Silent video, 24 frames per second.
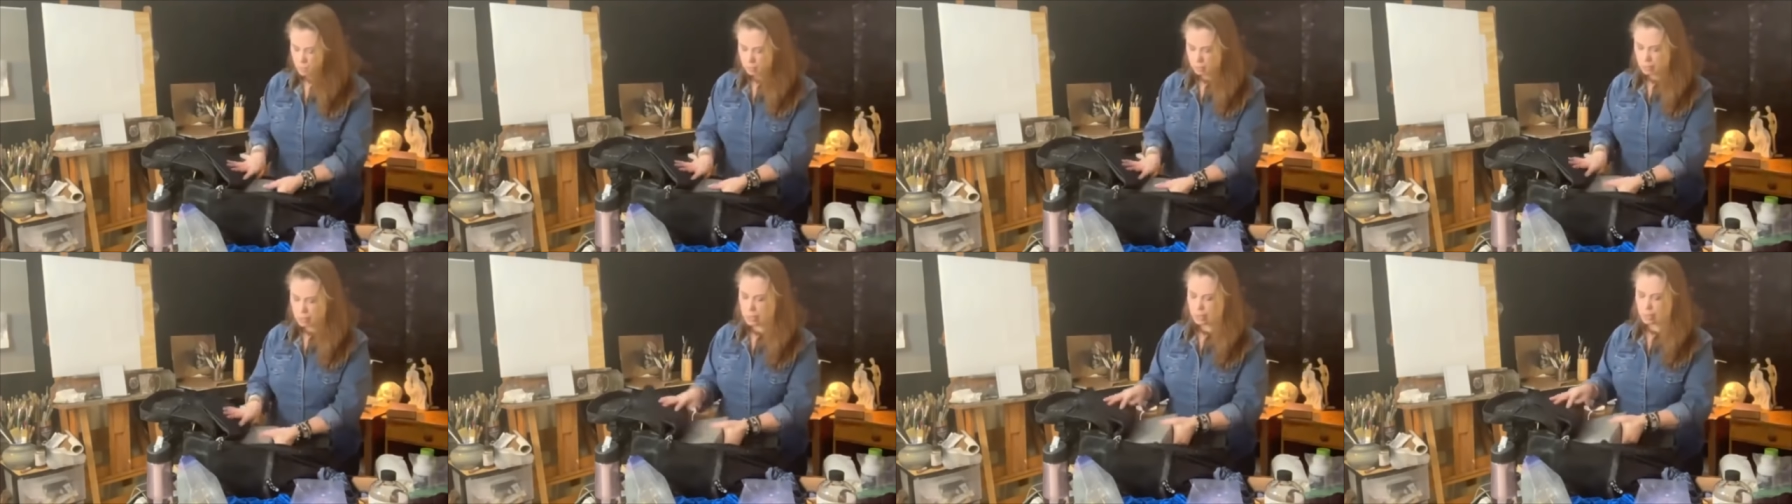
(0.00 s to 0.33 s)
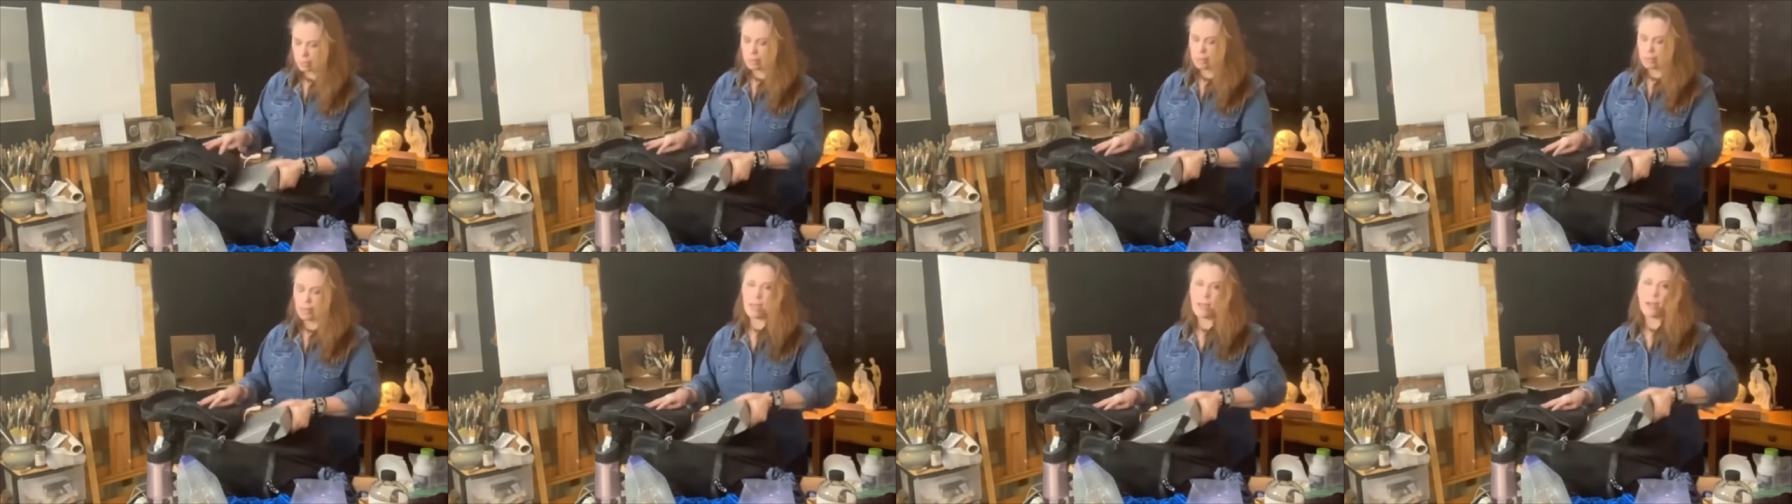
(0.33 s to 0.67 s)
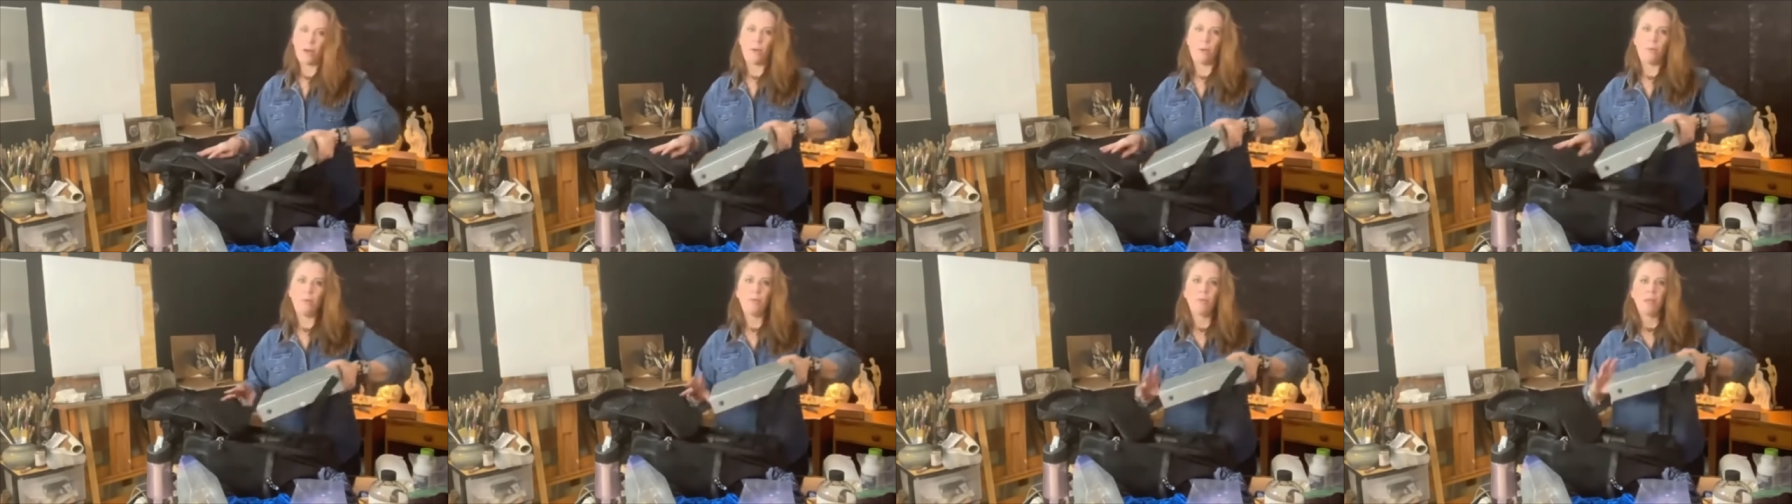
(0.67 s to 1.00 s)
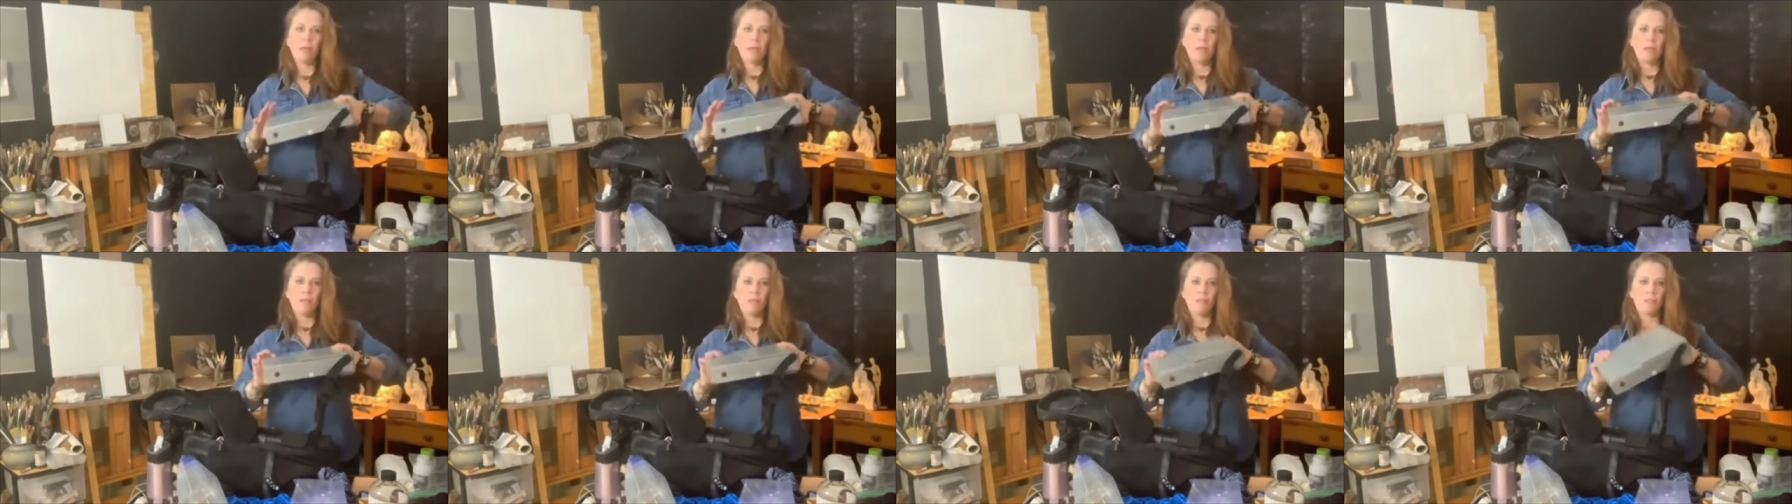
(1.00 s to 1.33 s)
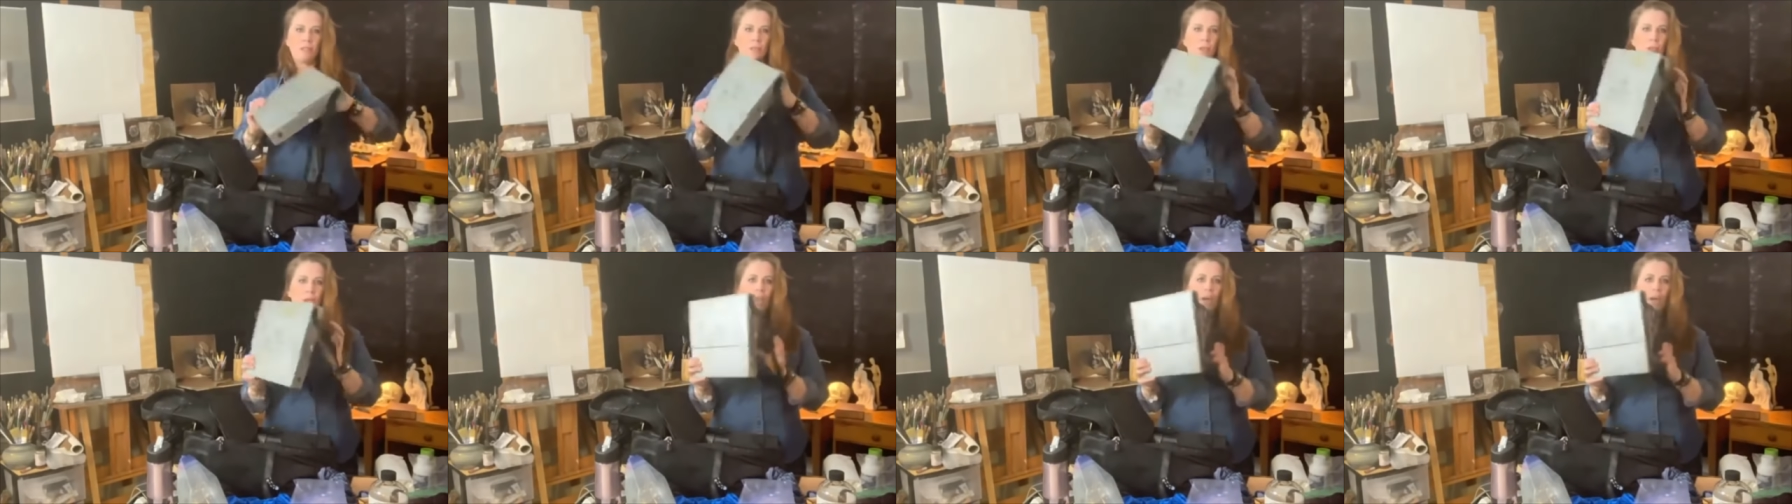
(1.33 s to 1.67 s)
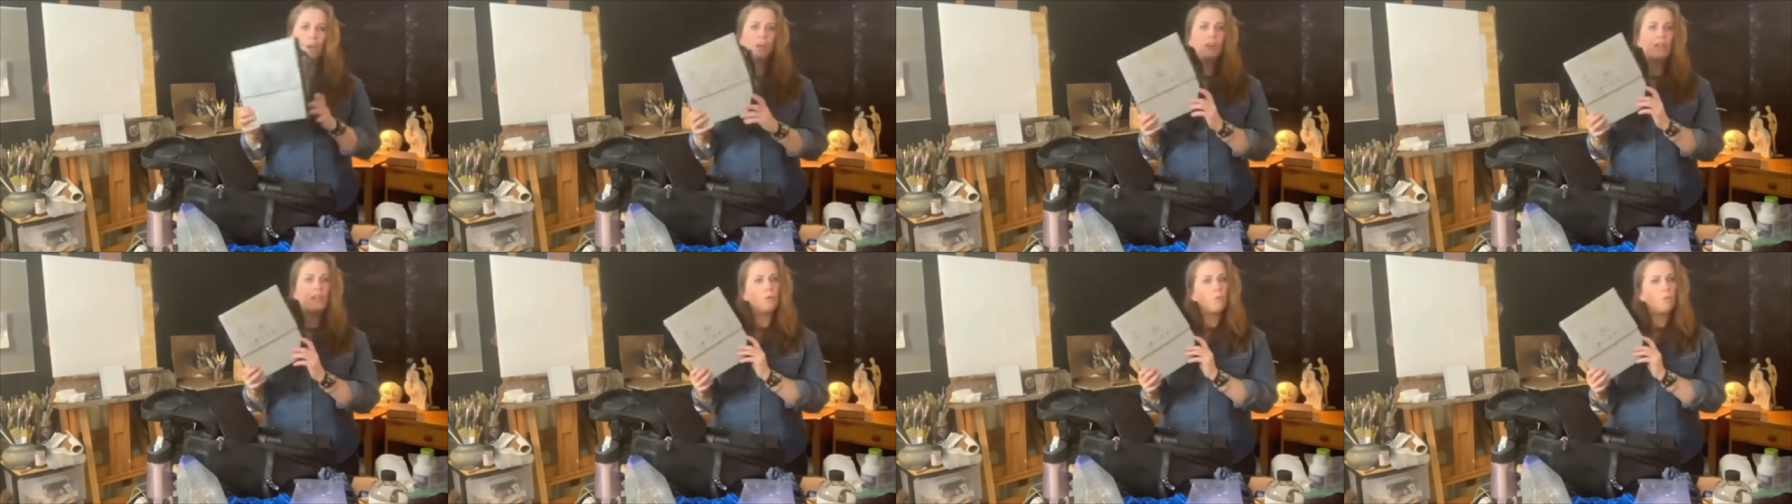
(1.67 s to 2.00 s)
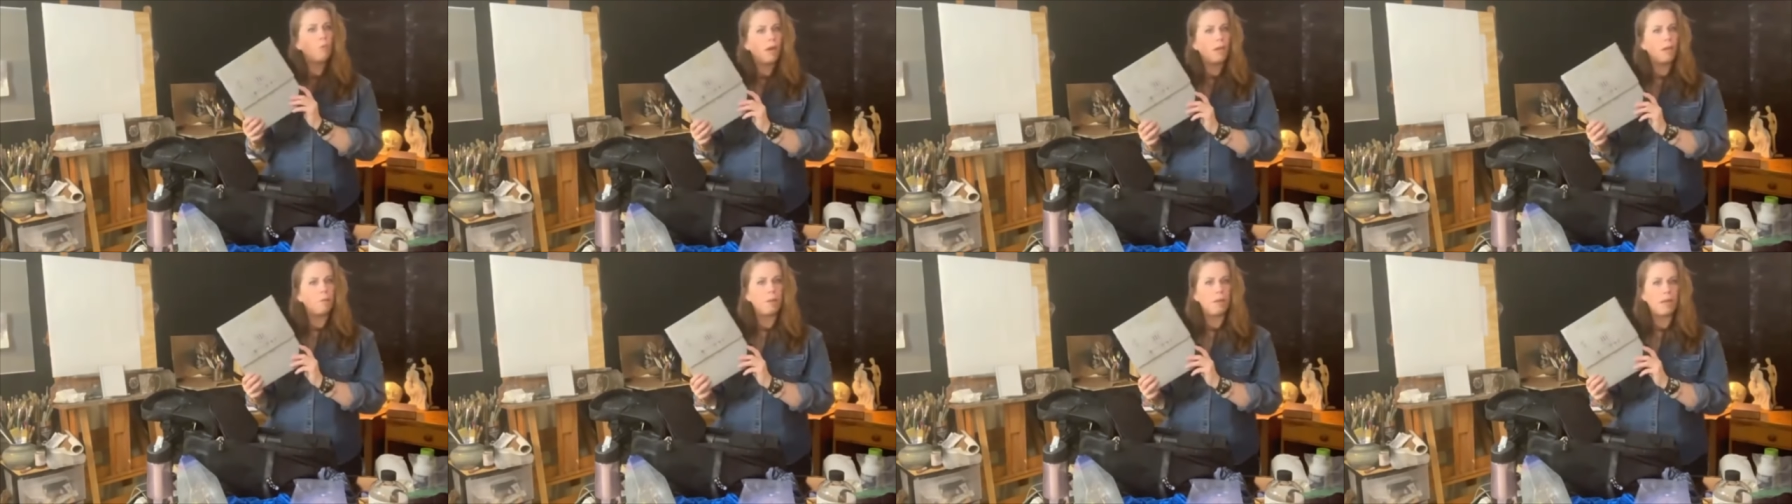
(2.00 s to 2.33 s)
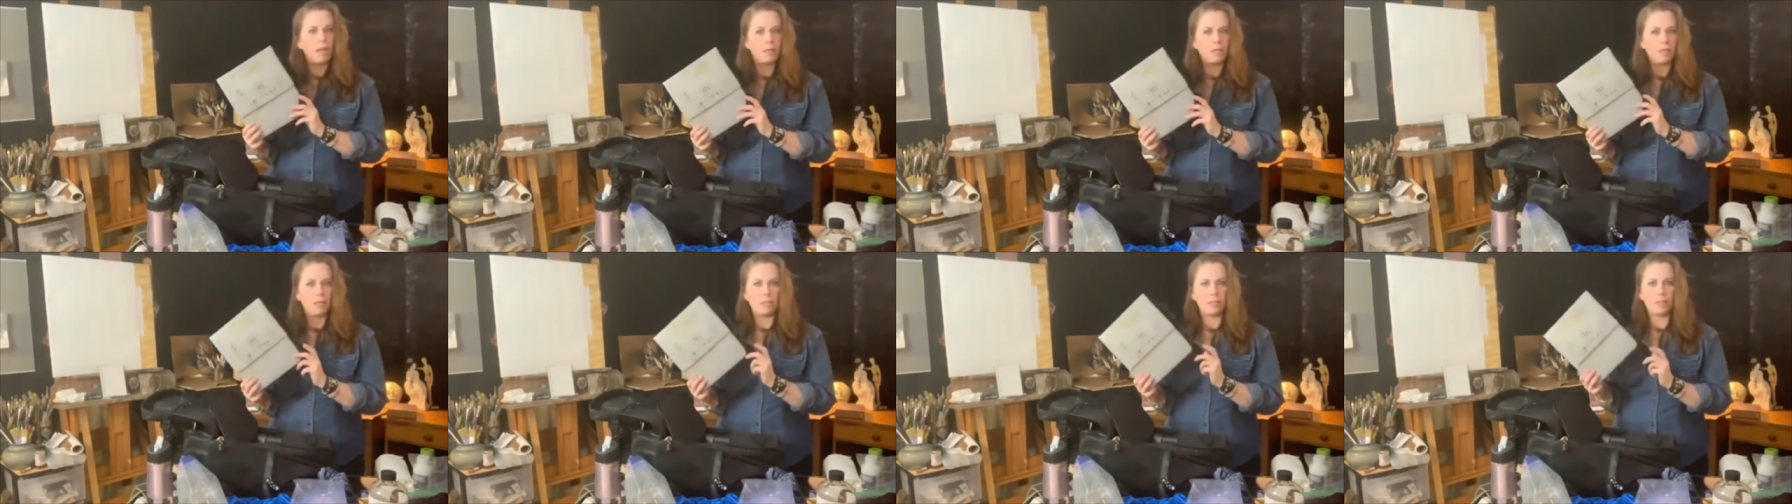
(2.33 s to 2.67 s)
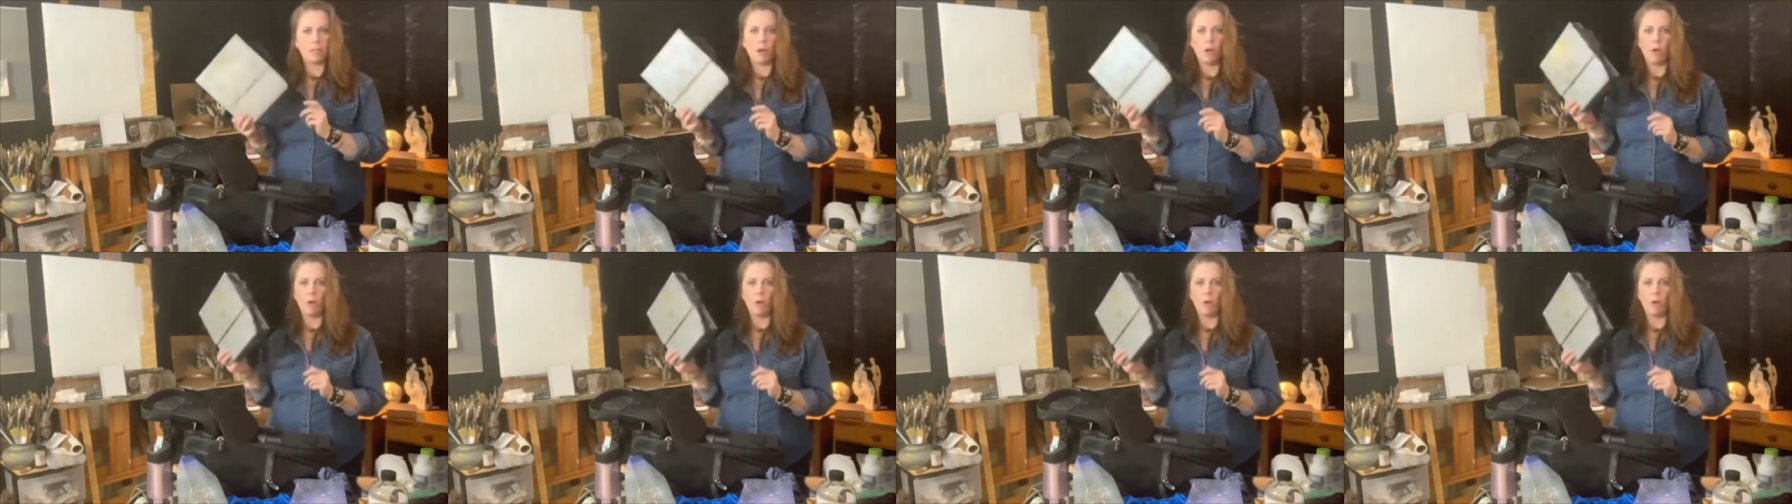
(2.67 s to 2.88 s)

Okay, now to carry the wet paintings